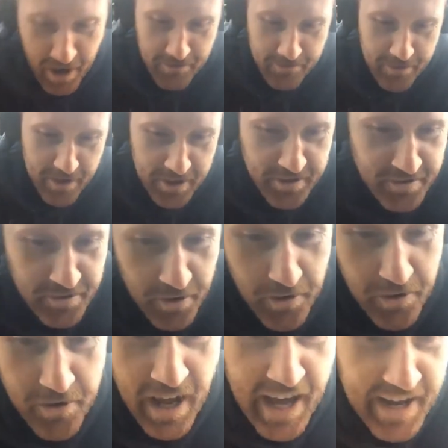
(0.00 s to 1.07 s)
Hopefully
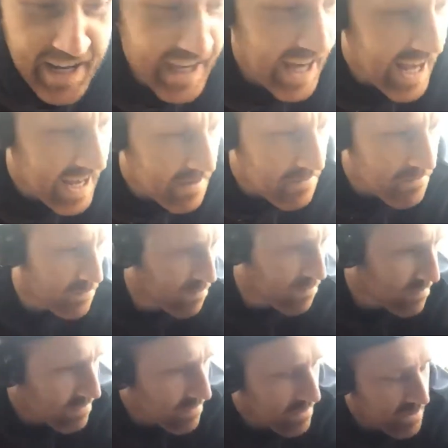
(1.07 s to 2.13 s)
soon. Had a game
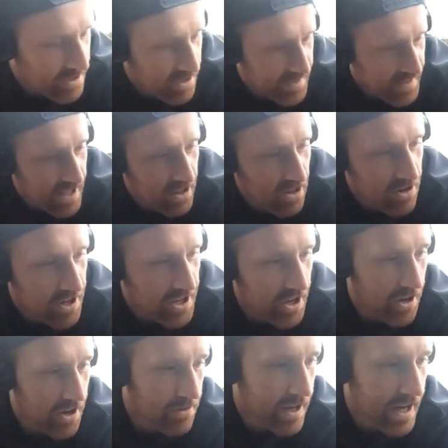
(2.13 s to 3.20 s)
or oh, not that long
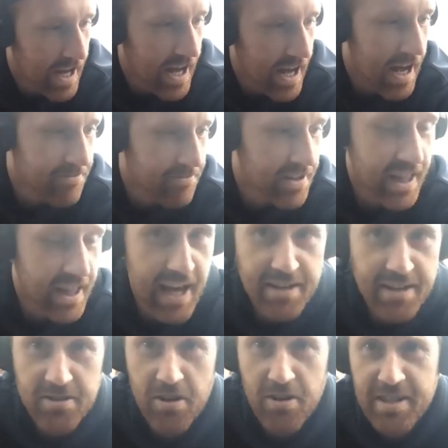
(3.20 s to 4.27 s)
ago uh, after the
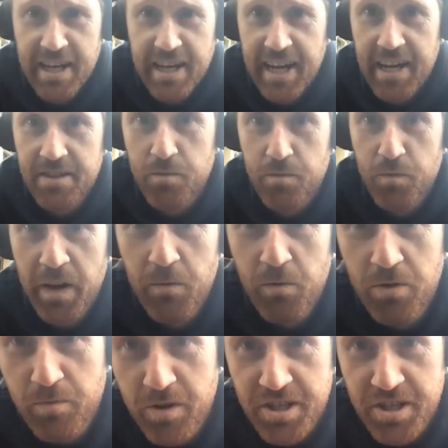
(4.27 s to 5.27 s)
last lockdown against Ringwood.